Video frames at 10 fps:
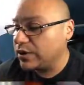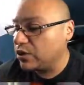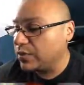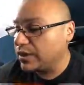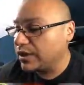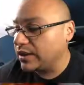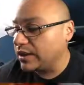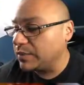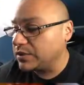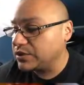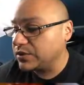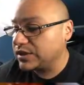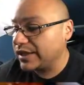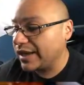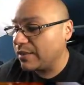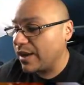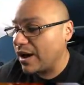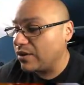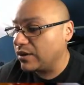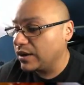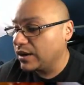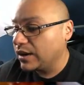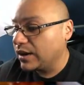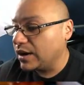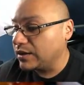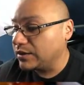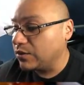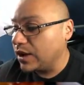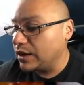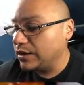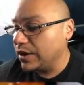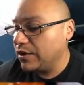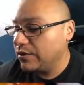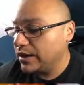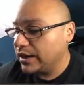We opened it up as soon as it came out uh, a little while ago.